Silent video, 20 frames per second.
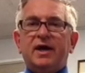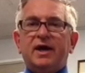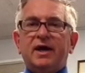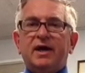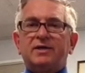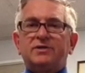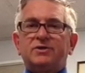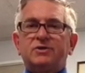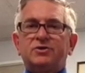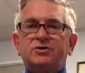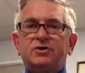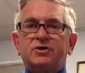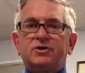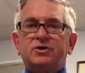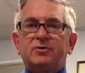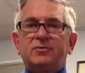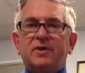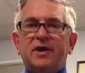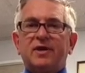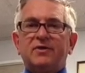has a
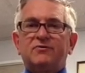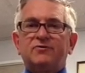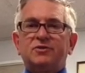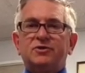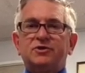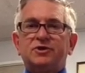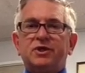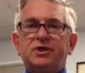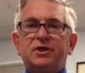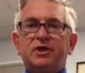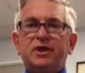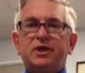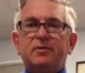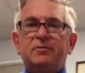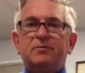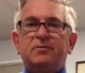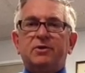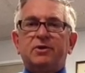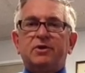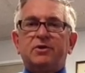certain amount of rigidity,
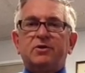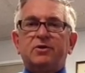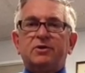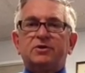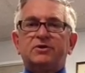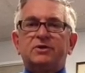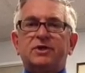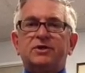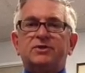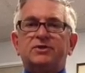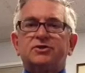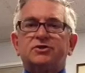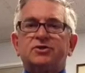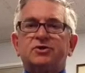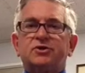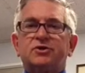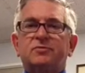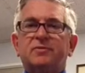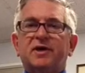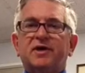but it also has a
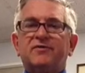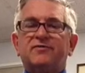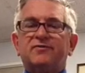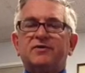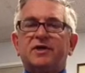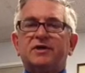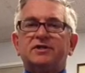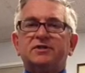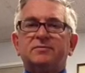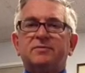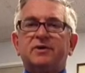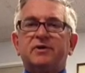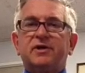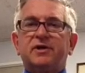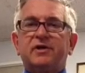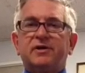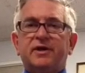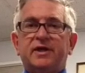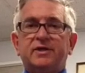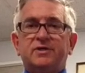certain amount of
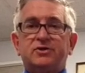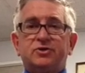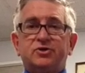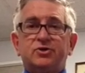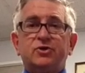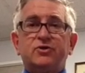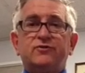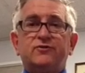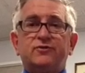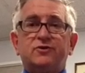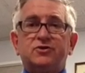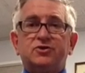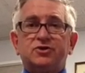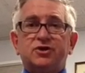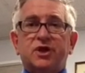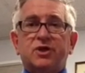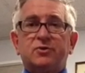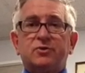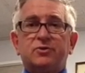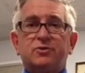flexibility that is good for
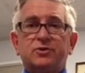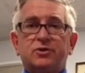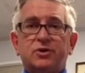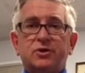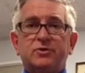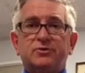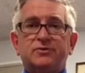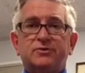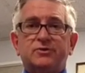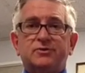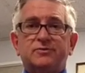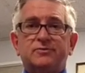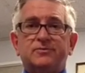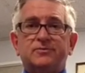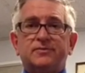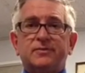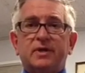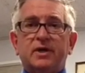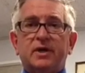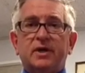general use.
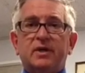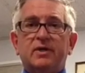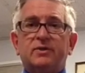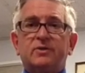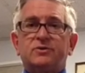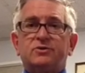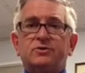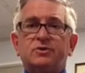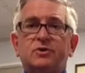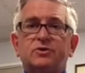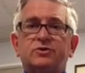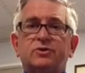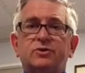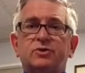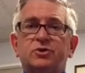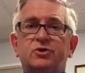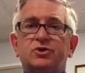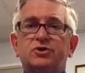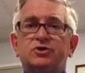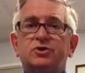There's also
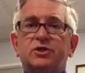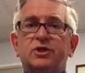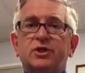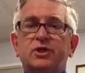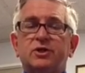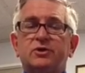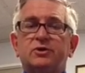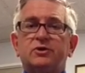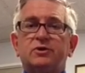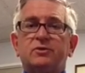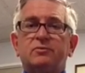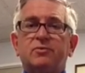cushioning under the